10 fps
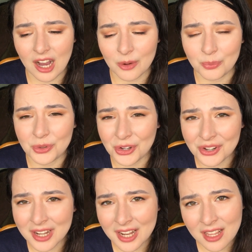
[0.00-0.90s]
are
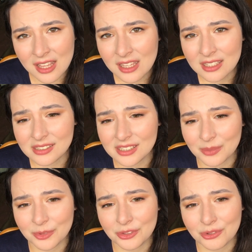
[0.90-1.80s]
burning.
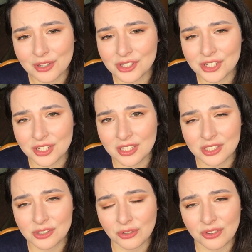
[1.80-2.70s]
Some
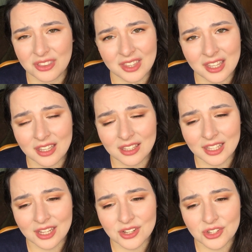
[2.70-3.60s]
authorities don't think
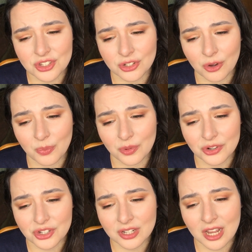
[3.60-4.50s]
that
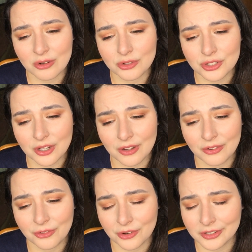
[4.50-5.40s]
putting out a
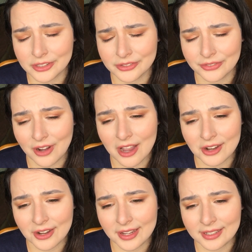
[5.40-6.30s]
forest
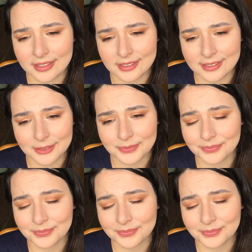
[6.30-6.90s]
fire is